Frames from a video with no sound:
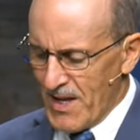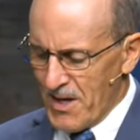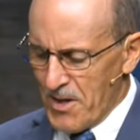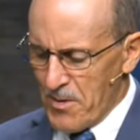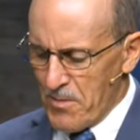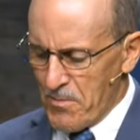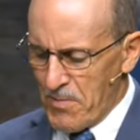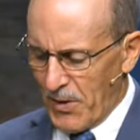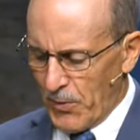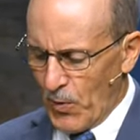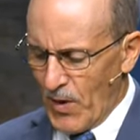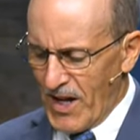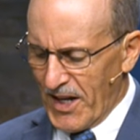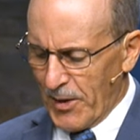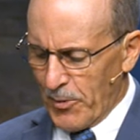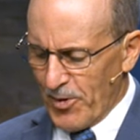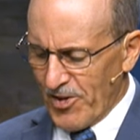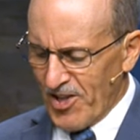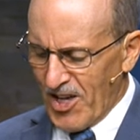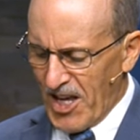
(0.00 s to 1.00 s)
But while
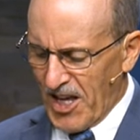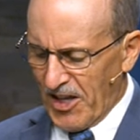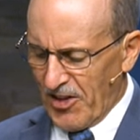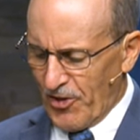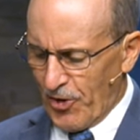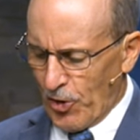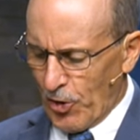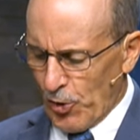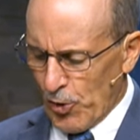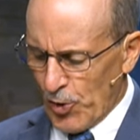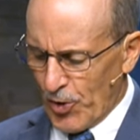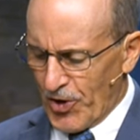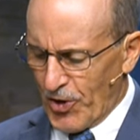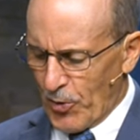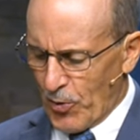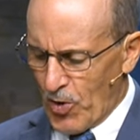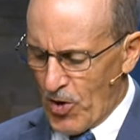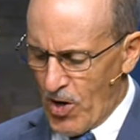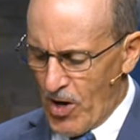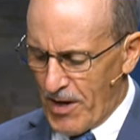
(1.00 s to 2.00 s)
he was hanging there
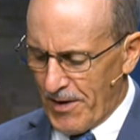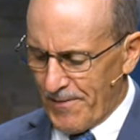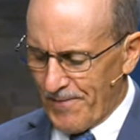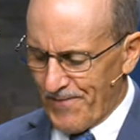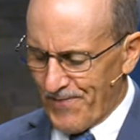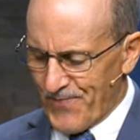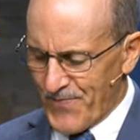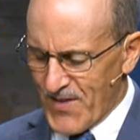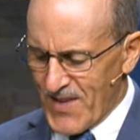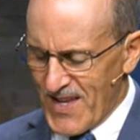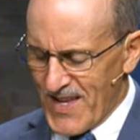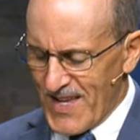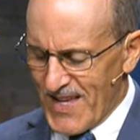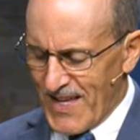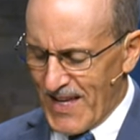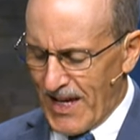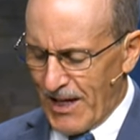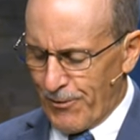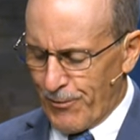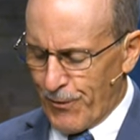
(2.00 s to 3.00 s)
earlier on,
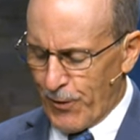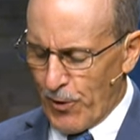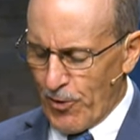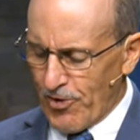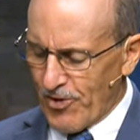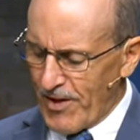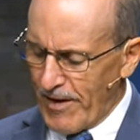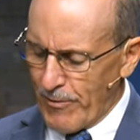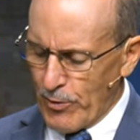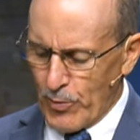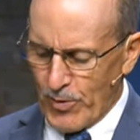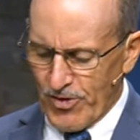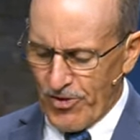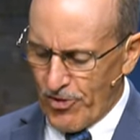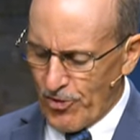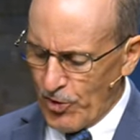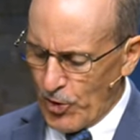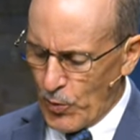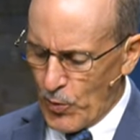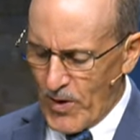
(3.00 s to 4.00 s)
at first everyone
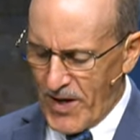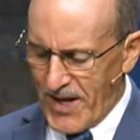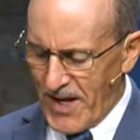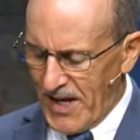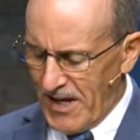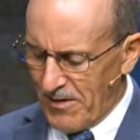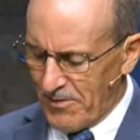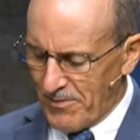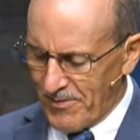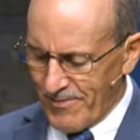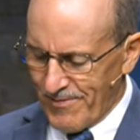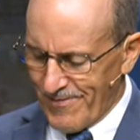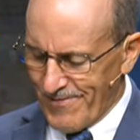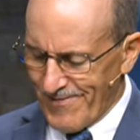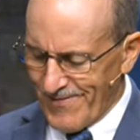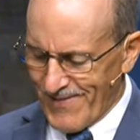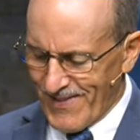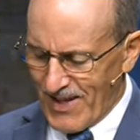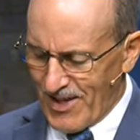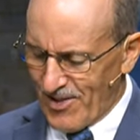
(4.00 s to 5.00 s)
stood away
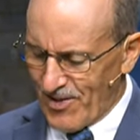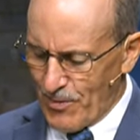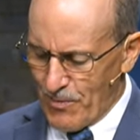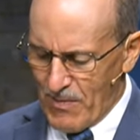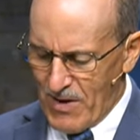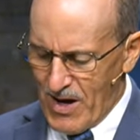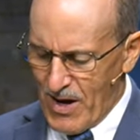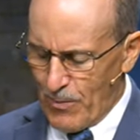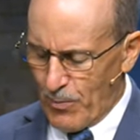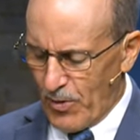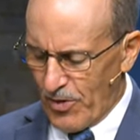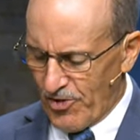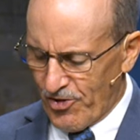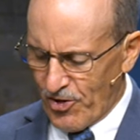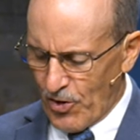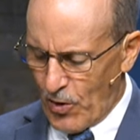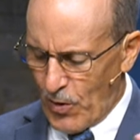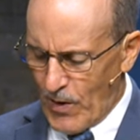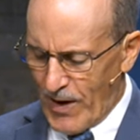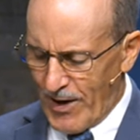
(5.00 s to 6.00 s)
because the mob was
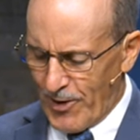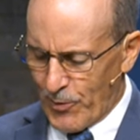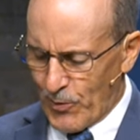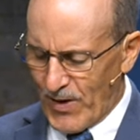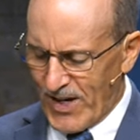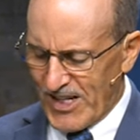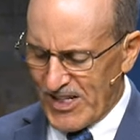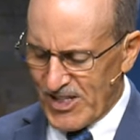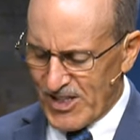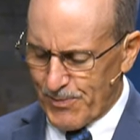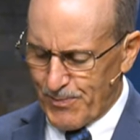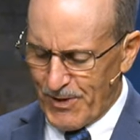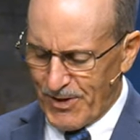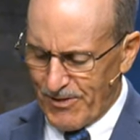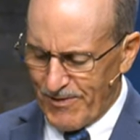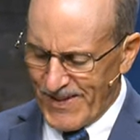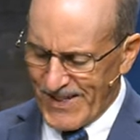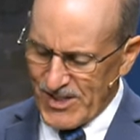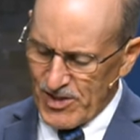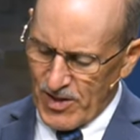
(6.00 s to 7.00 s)
so outrageous, but
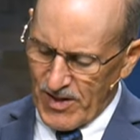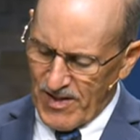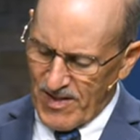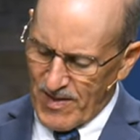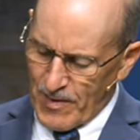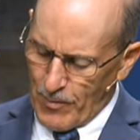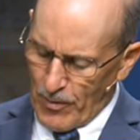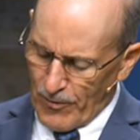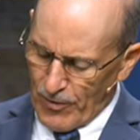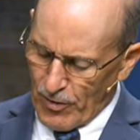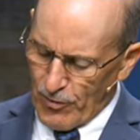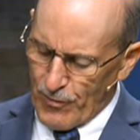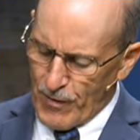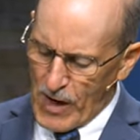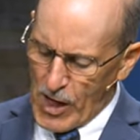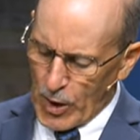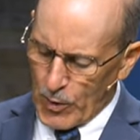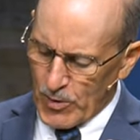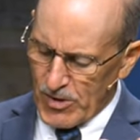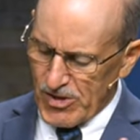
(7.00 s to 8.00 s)
eventually some of his
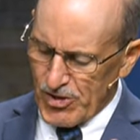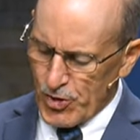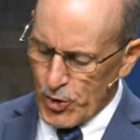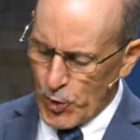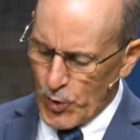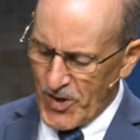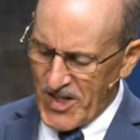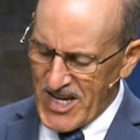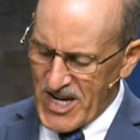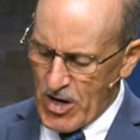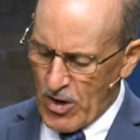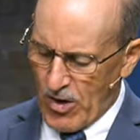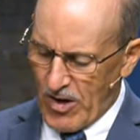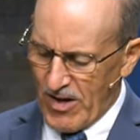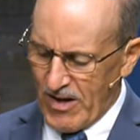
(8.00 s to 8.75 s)
followers drew near.